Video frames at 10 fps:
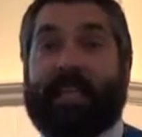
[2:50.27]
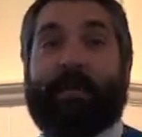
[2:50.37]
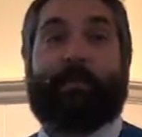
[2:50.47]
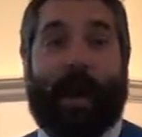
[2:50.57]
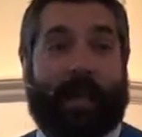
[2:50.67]
He's
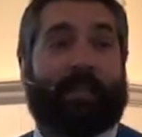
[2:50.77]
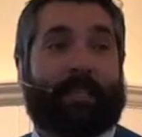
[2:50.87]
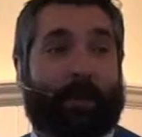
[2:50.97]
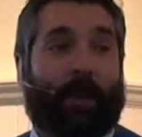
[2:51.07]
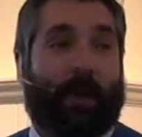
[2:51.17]
a
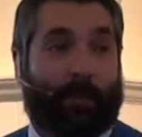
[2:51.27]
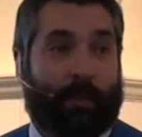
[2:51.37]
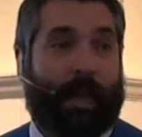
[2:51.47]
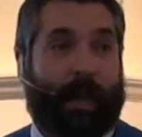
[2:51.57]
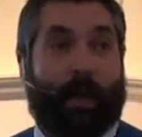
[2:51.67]
practice
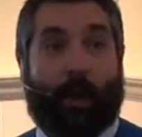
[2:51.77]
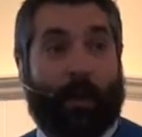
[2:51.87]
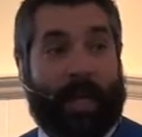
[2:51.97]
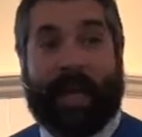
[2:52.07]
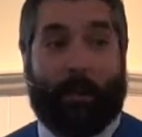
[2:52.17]
squad player.
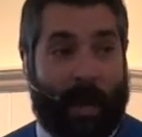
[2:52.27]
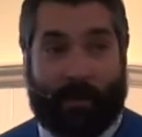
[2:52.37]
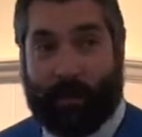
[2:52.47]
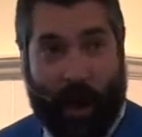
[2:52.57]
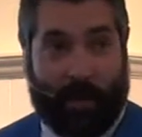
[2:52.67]
When he came out
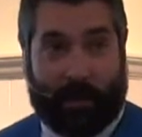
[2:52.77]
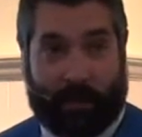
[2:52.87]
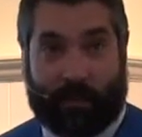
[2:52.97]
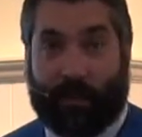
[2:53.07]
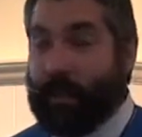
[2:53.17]
of college,